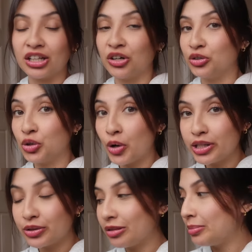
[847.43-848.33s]
little
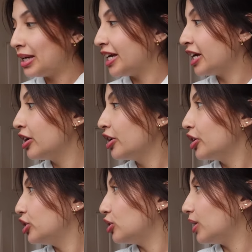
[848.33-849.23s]
toys with me,
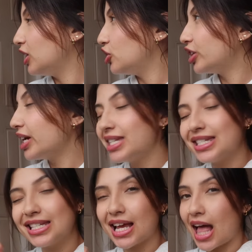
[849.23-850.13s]
doing
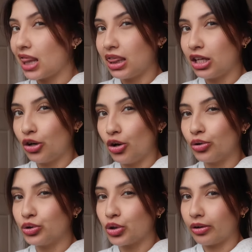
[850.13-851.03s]
just a little
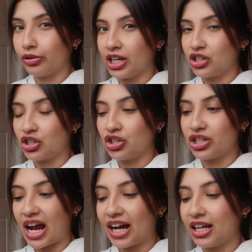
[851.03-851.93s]
toy rotation,
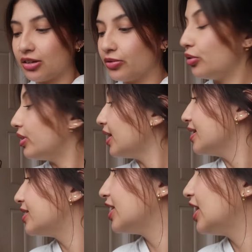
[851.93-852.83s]
just adding a few
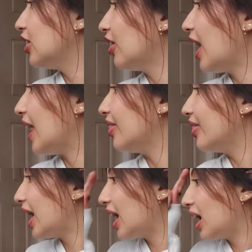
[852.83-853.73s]
things here and
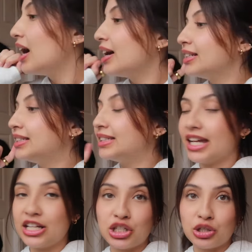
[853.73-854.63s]
there.
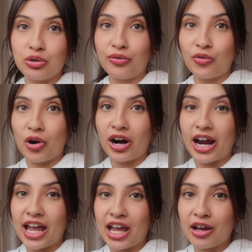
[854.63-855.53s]
Stay tuned for
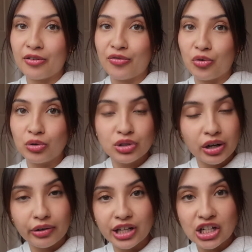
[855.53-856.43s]
a full
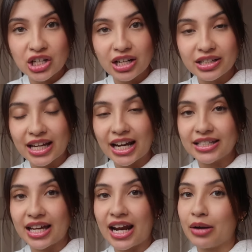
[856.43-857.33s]
toy rotation because like I
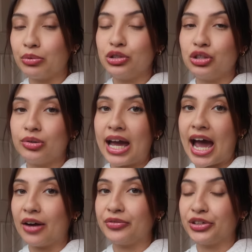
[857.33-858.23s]
said, I will do it
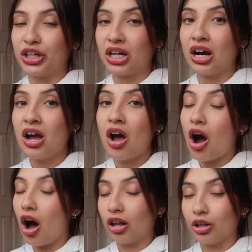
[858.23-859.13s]
after
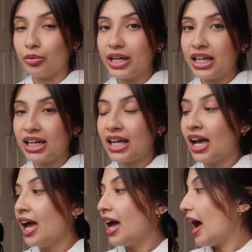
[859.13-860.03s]
Halloween.
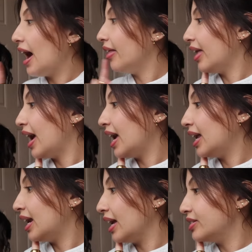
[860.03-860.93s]
And
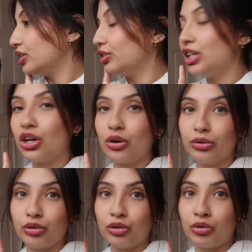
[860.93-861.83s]
then I still need to go
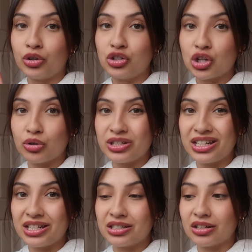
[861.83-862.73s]
through Josie's